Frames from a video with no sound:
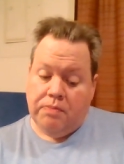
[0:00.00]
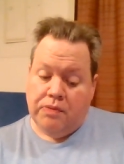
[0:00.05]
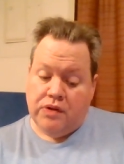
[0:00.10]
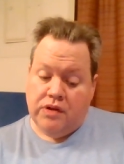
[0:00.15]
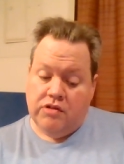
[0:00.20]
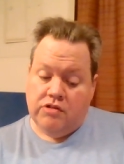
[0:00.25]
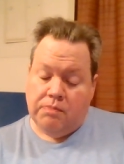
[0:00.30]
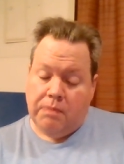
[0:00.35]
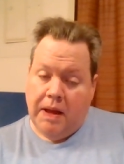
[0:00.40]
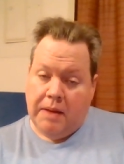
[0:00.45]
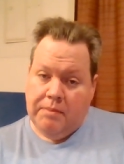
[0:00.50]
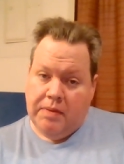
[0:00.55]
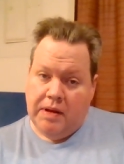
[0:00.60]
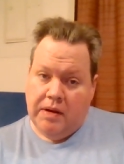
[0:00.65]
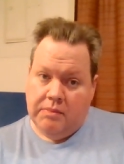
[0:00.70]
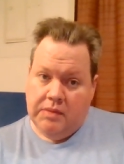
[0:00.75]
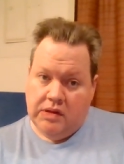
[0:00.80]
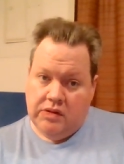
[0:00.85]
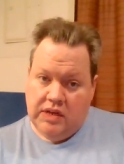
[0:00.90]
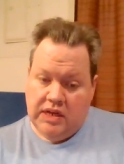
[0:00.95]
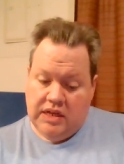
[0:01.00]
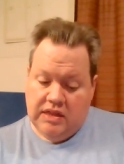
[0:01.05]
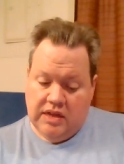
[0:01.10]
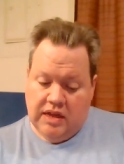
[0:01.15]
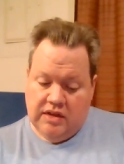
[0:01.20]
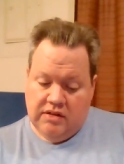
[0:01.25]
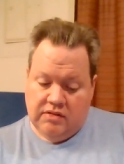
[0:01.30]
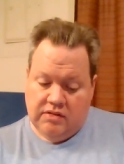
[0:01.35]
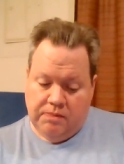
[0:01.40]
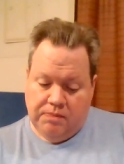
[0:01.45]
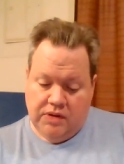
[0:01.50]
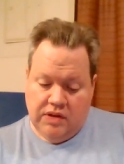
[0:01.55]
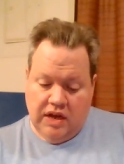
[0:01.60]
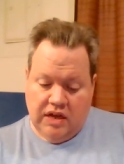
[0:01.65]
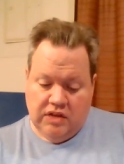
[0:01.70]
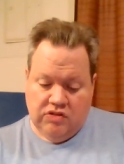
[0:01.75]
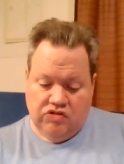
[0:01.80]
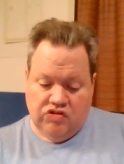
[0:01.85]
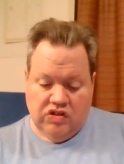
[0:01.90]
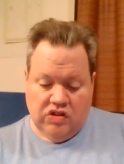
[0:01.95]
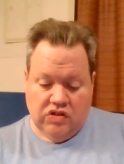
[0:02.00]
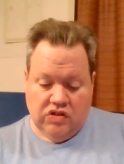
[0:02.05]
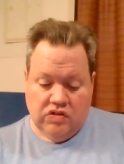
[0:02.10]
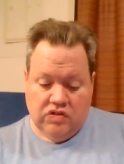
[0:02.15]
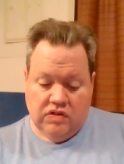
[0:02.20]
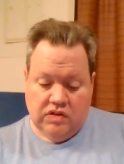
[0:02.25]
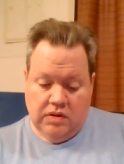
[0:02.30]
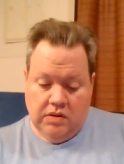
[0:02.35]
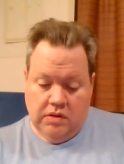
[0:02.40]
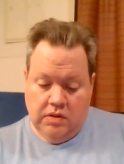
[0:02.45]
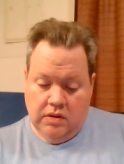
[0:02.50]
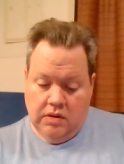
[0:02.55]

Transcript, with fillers: produced by Bill Melendez Productions.